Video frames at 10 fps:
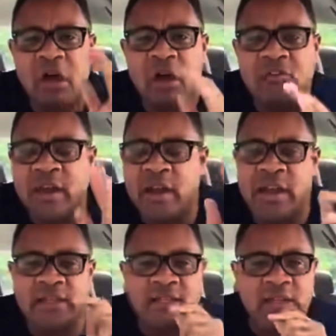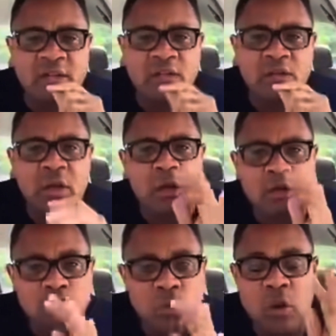190,000,
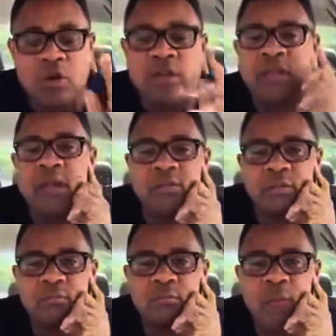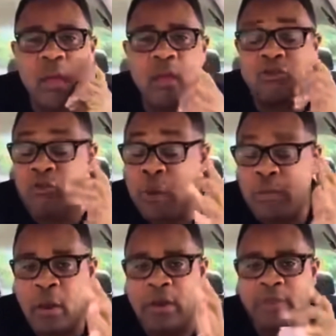200,000 dream
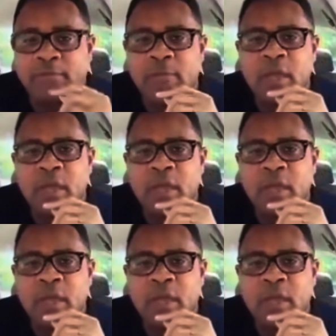money.